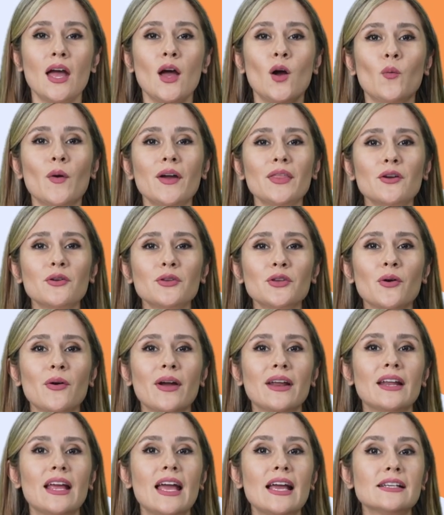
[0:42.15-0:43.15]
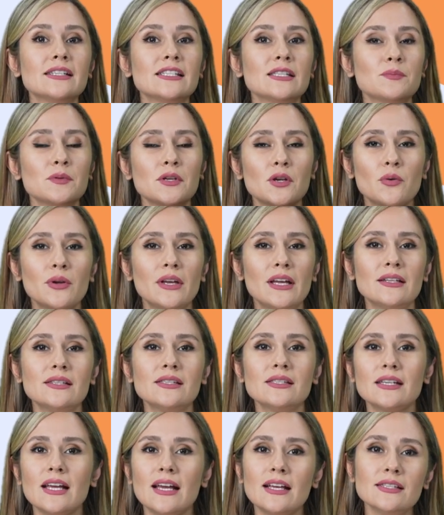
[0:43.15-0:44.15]
Whether you're an
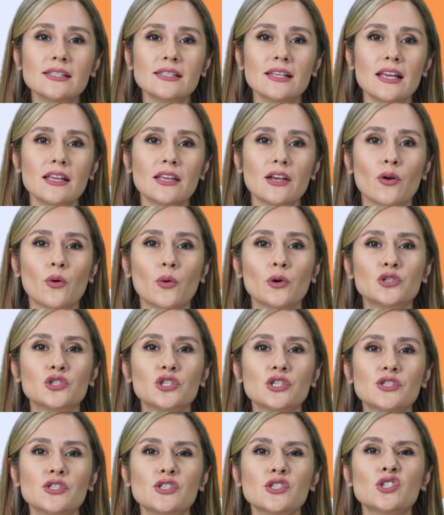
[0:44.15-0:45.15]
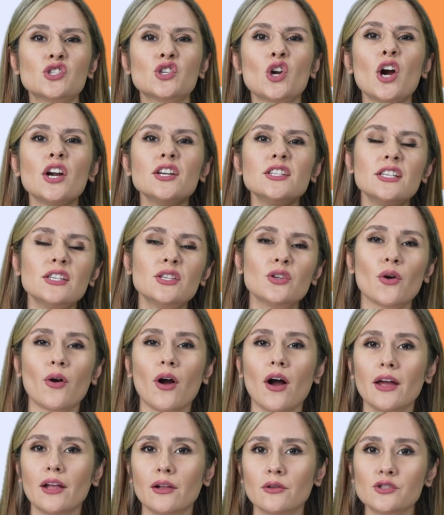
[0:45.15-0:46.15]
experienced test taker or just starting your
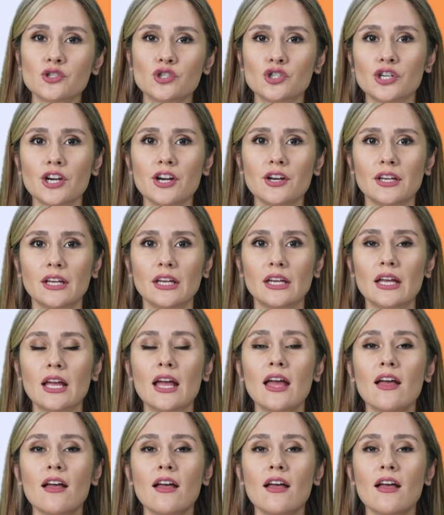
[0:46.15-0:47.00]
IELTS journey,